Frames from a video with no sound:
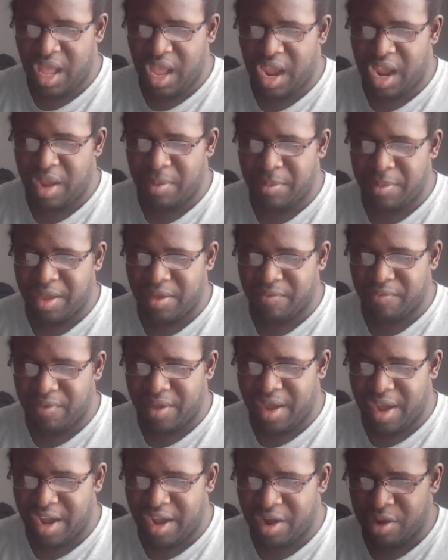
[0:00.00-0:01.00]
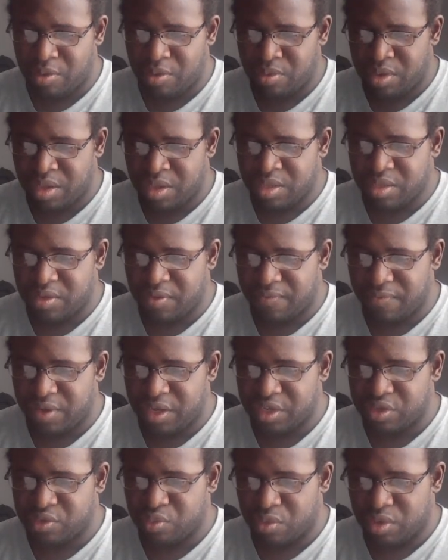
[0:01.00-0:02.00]
I may vow to
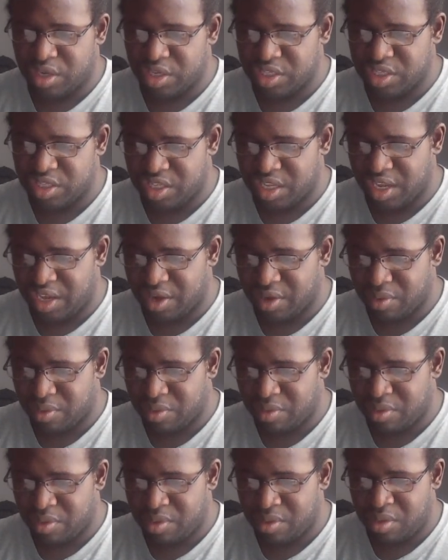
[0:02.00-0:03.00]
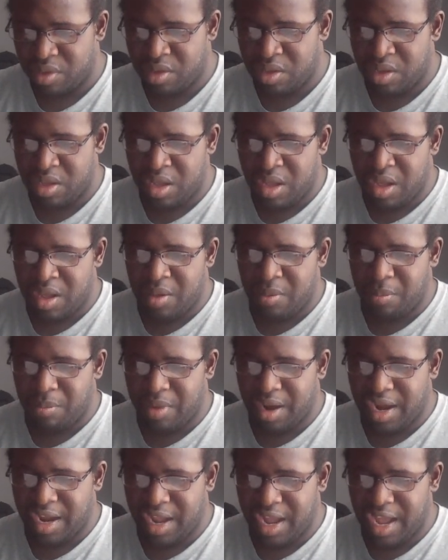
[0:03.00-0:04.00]
face what is near.
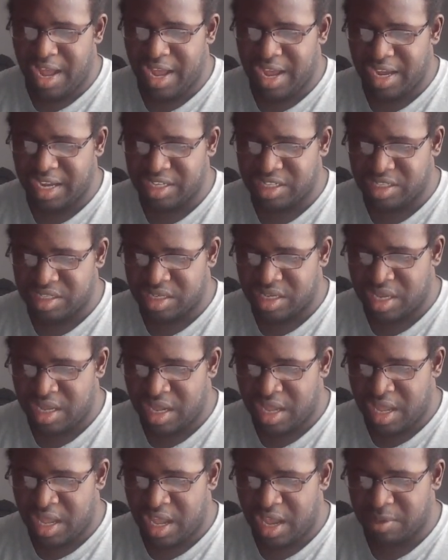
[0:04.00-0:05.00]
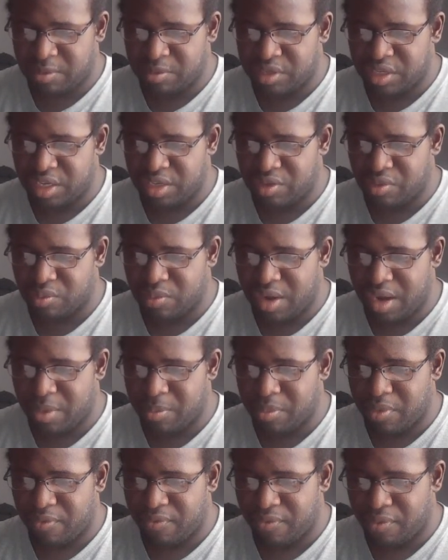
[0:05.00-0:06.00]
My eyes have seen the
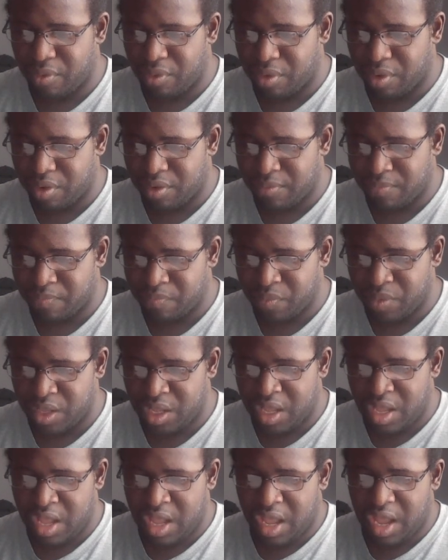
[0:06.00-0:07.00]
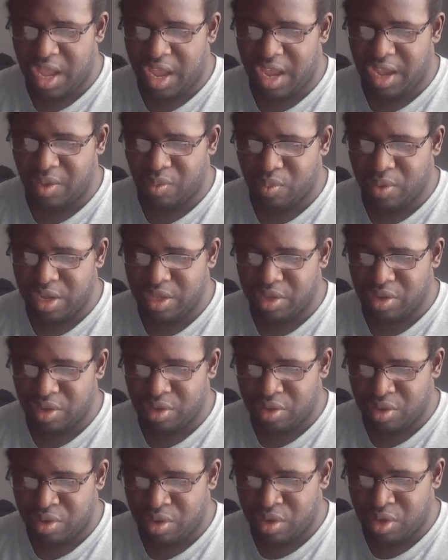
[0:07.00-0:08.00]
rain before, a
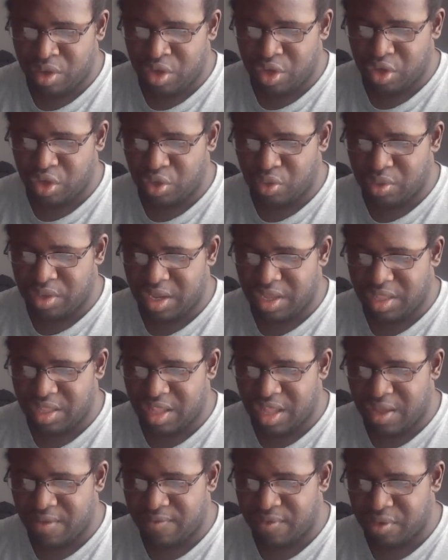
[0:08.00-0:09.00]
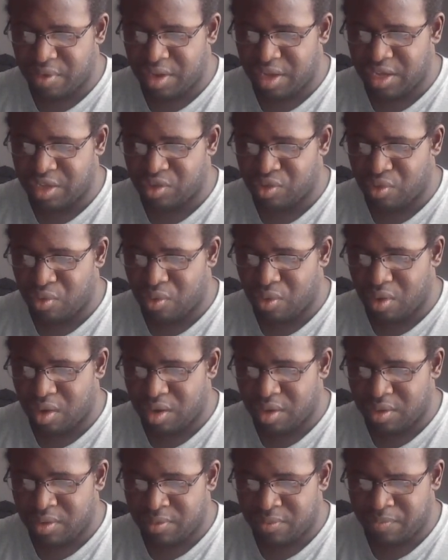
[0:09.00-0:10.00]
weather you can never ignore.
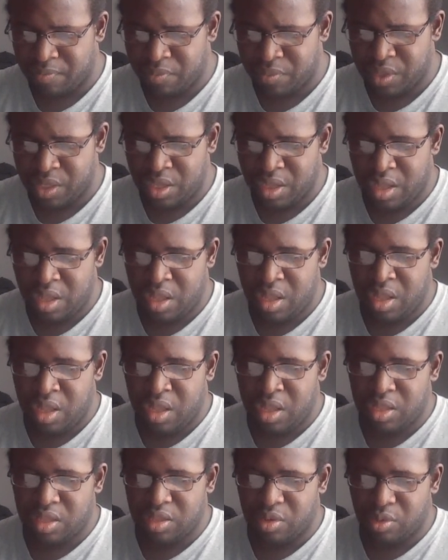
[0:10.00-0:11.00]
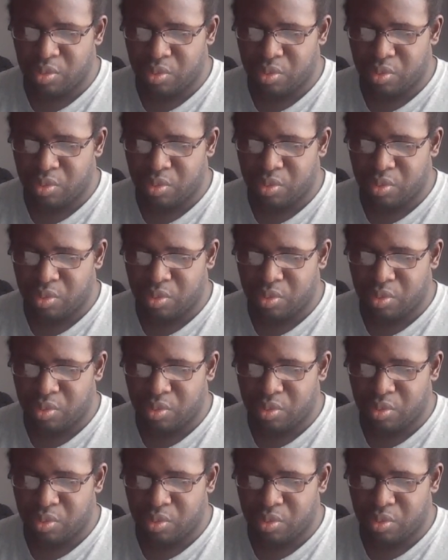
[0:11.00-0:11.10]
The